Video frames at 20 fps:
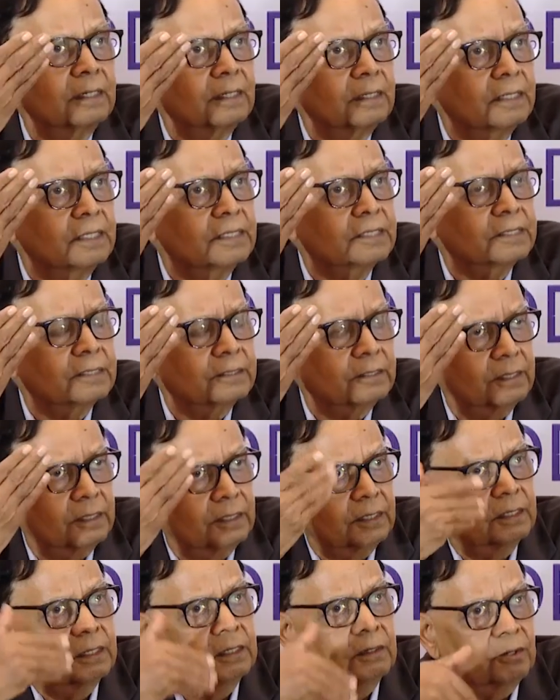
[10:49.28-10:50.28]
this
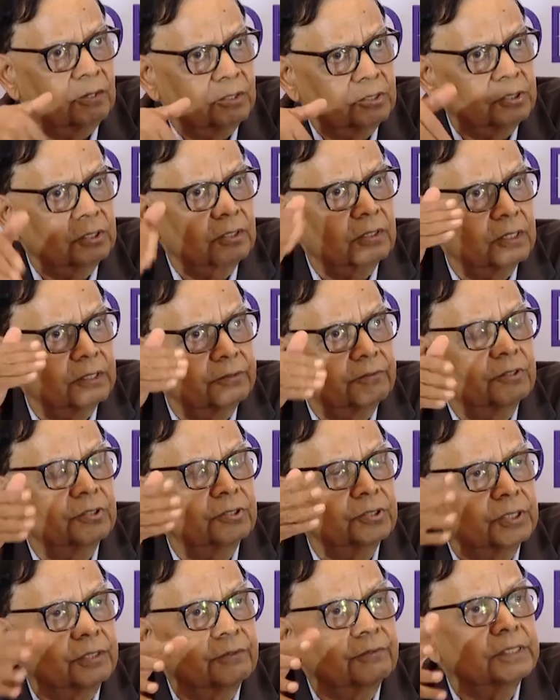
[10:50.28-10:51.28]
horizontal
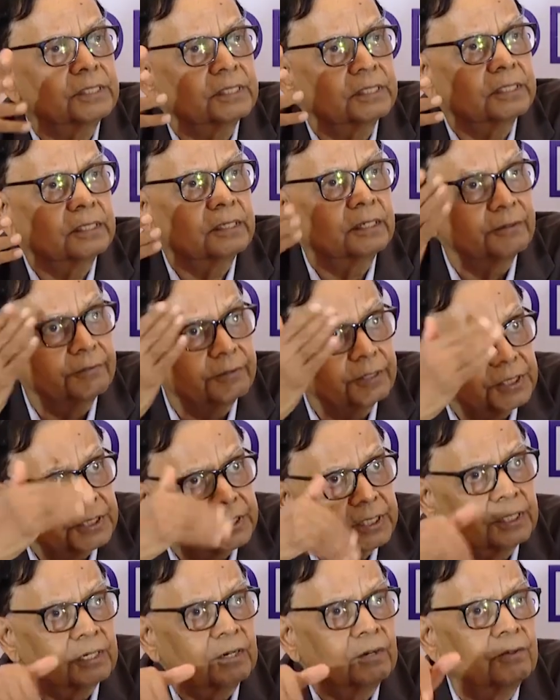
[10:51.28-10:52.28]
devolution, which is the
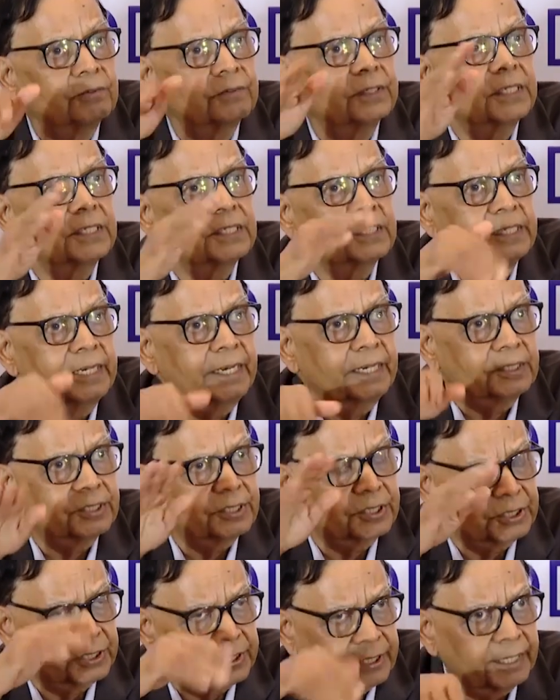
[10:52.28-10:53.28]
division of the
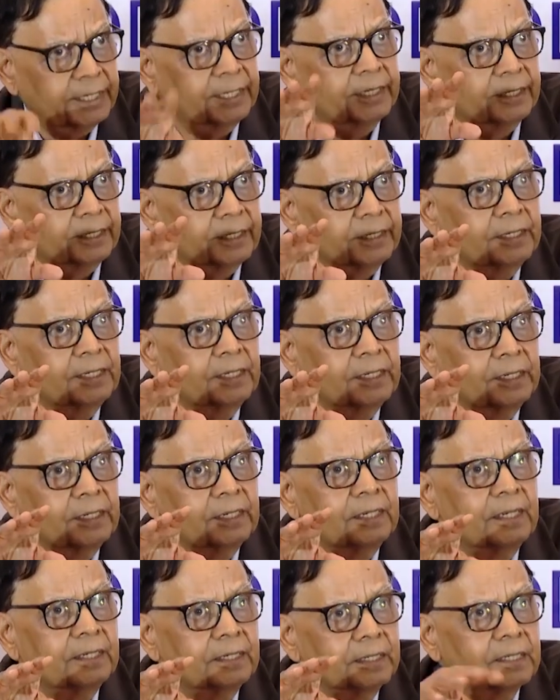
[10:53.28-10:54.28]
state's share
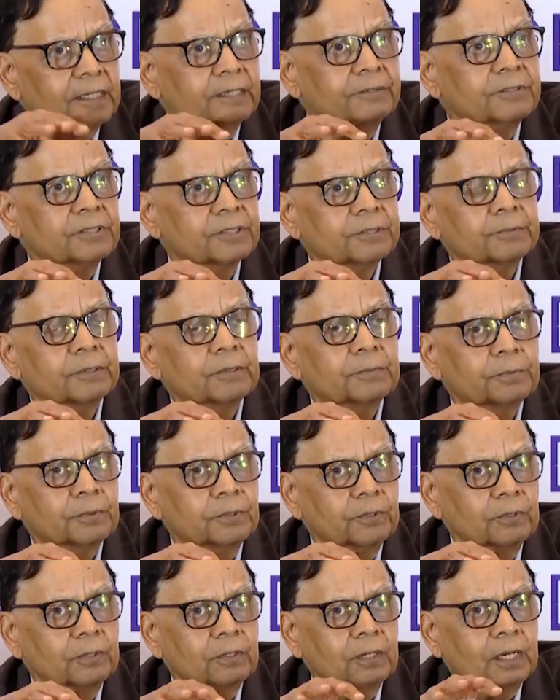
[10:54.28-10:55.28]
in the divisible
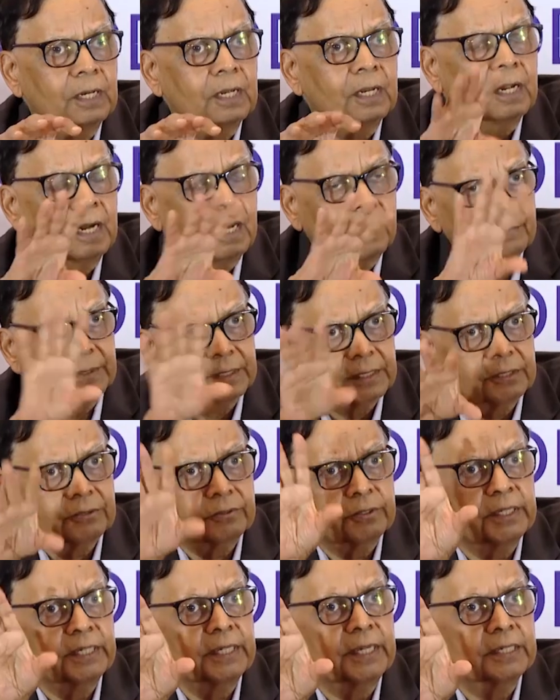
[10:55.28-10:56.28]
pool among the
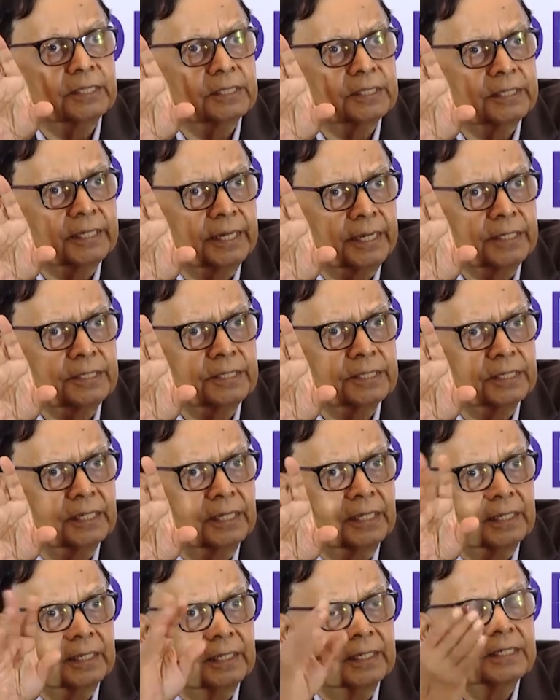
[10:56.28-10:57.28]
28 states,
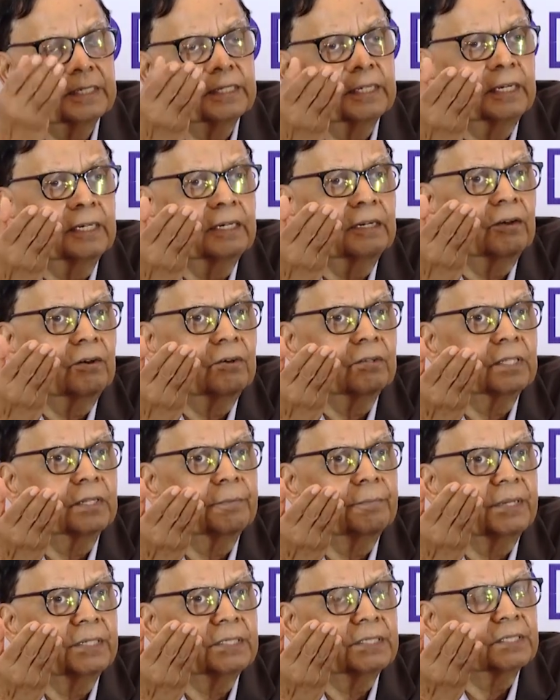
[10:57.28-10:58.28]
is done on the
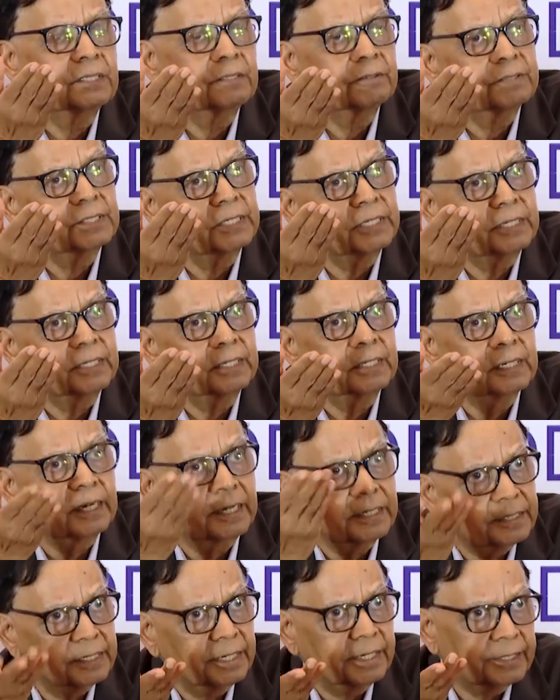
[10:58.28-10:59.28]
basis of certain
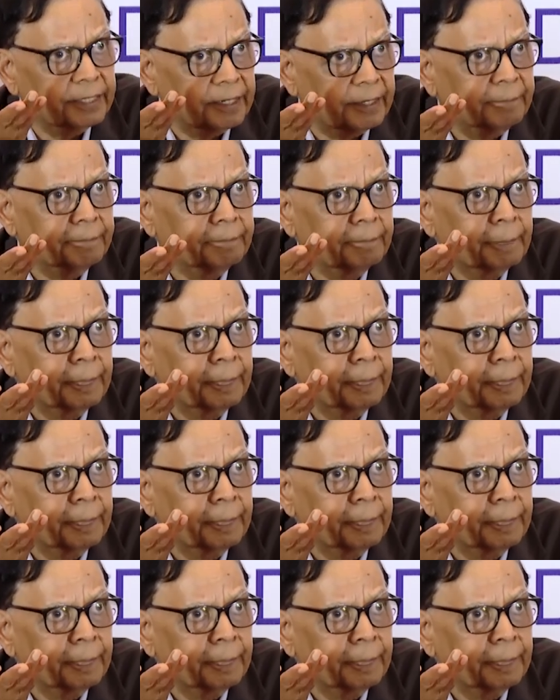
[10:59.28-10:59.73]
criteria.